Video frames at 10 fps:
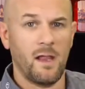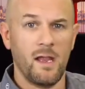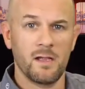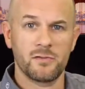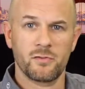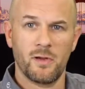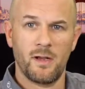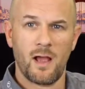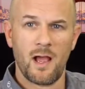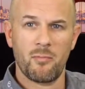
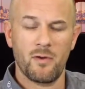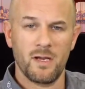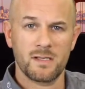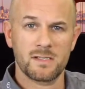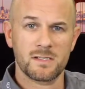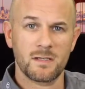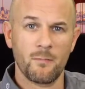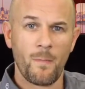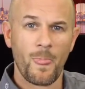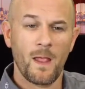Android operating
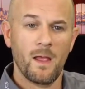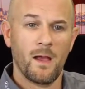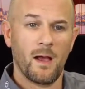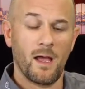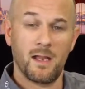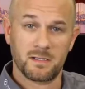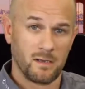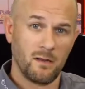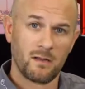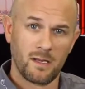system, and it's
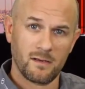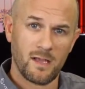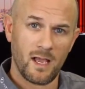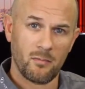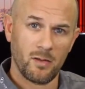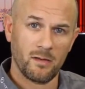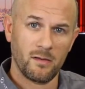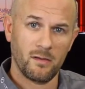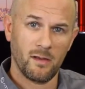going to look like a tablet.